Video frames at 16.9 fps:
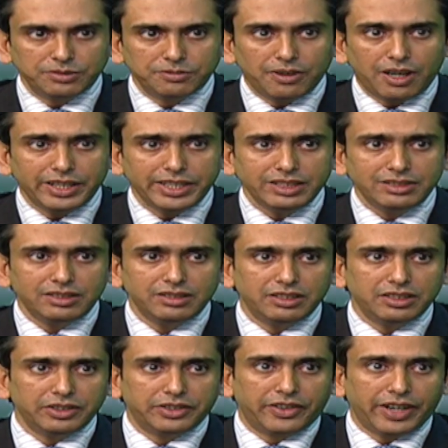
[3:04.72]
as far as
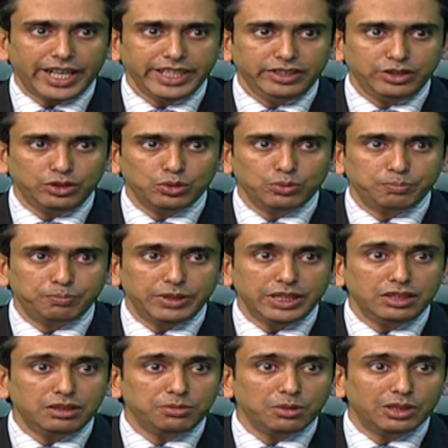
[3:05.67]
the right to
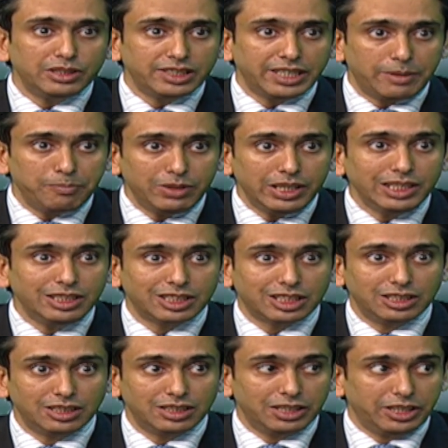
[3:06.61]
peaceful assembly
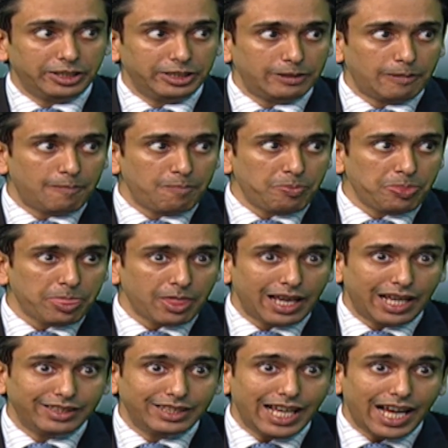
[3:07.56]
is concerned,
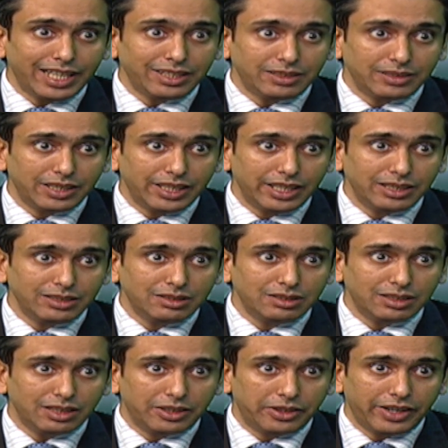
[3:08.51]
and that
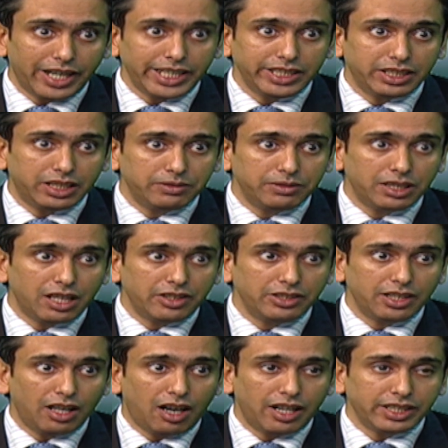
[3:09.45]
is a right given
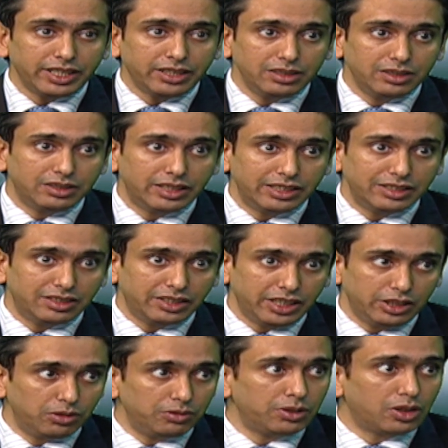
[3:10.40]
under Article
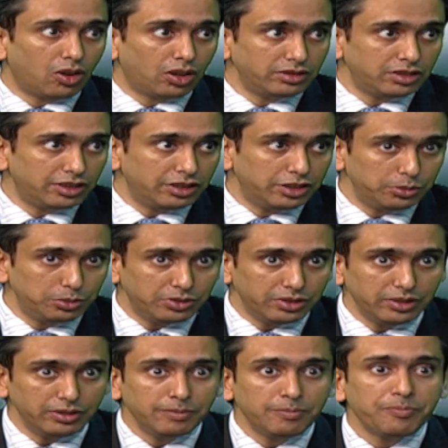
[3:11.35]
16 of the
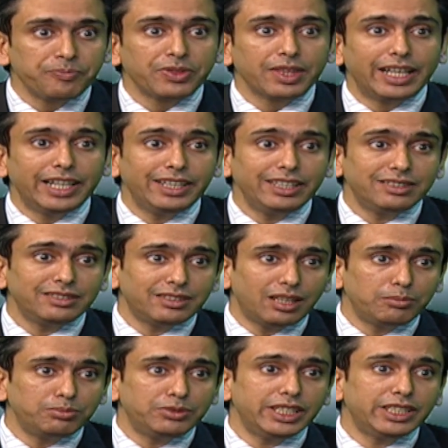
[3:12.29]
Constitution, it is
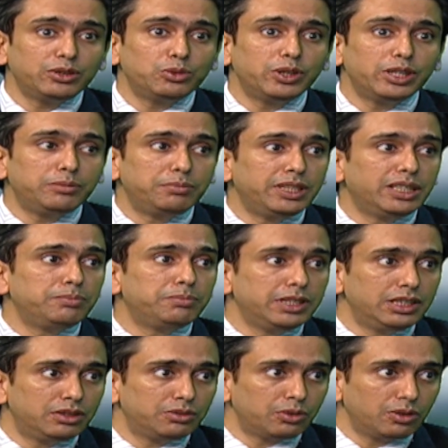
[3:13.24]
subject to it
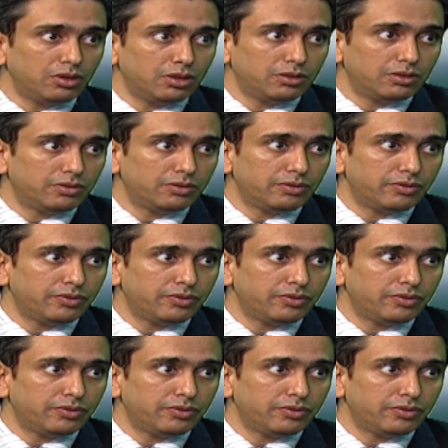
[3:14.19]
being peaceful.